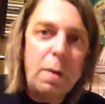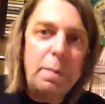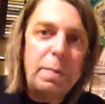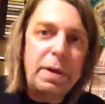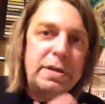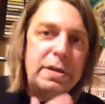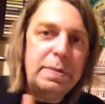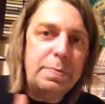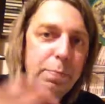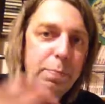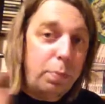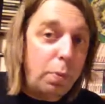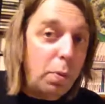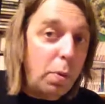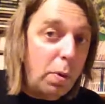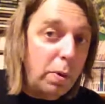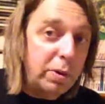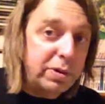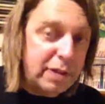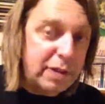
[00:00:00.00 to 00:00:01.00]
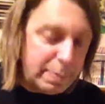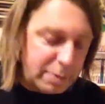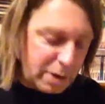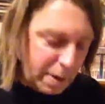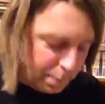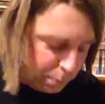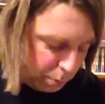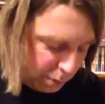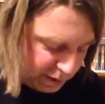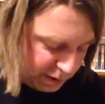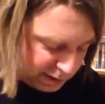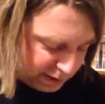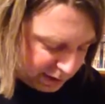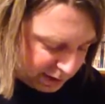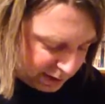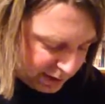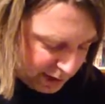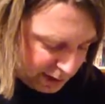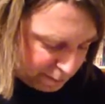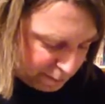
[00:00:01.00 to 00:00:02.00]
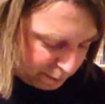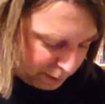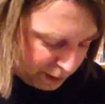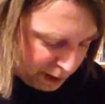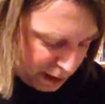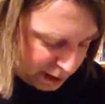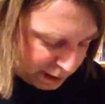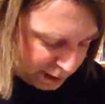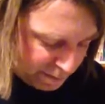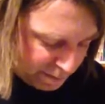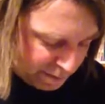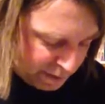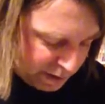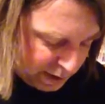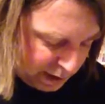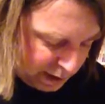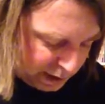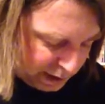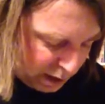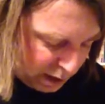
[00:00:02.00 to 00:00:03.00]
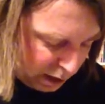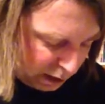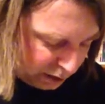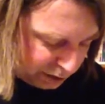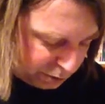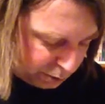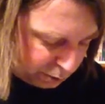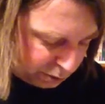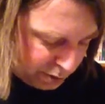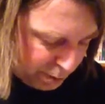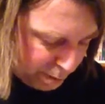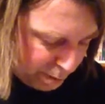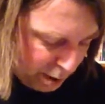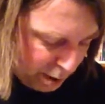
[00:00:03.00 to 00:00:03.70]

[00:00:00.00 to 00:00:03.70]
many stamina points they can block, and also the